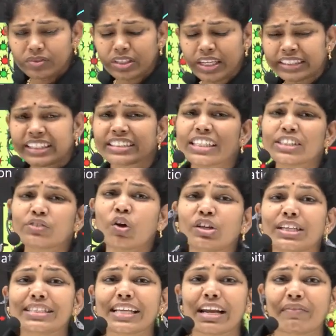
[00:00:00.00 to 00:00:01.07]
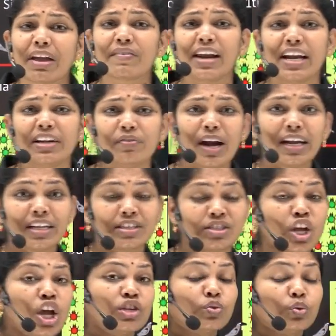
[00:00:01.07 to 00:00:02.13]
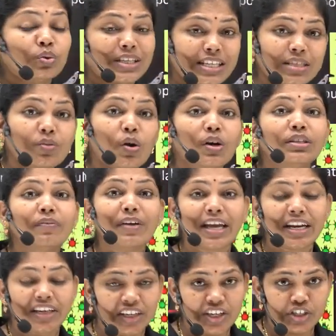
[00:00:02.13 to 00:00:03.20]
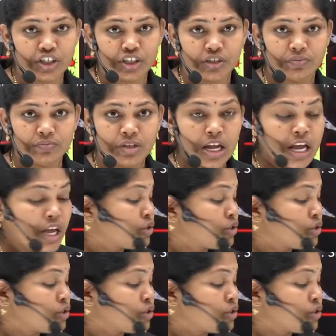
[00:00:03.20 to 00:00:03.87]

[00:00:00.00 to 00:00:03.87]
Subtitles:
This is what the survival advantage. So this is what the variation. So